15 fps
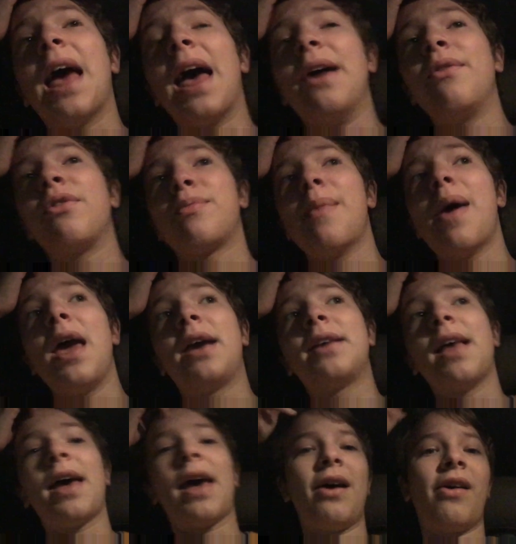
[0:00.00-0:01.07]
yeah, it was May, because
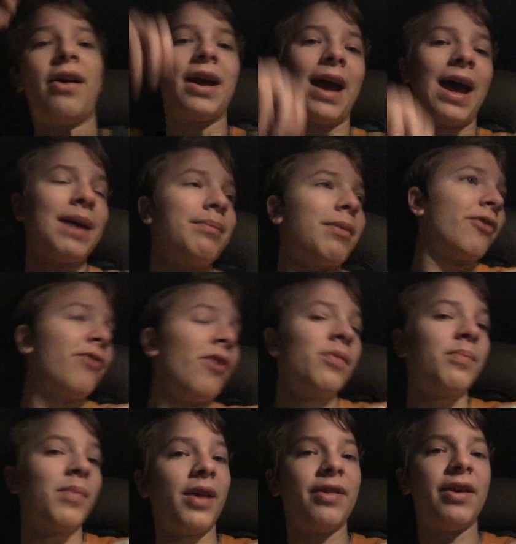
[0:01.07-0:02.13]
I had my
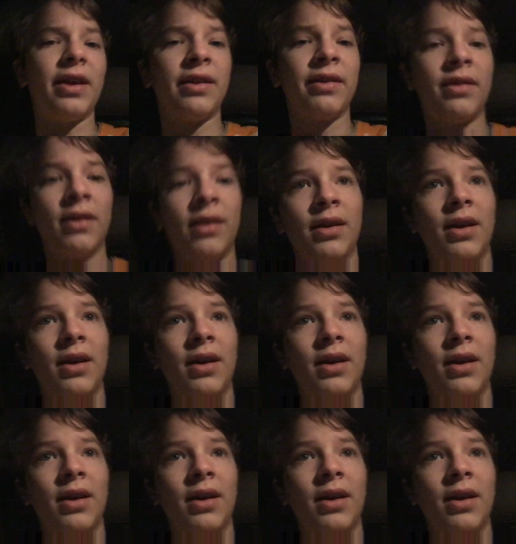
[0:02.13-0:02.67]
phone by then.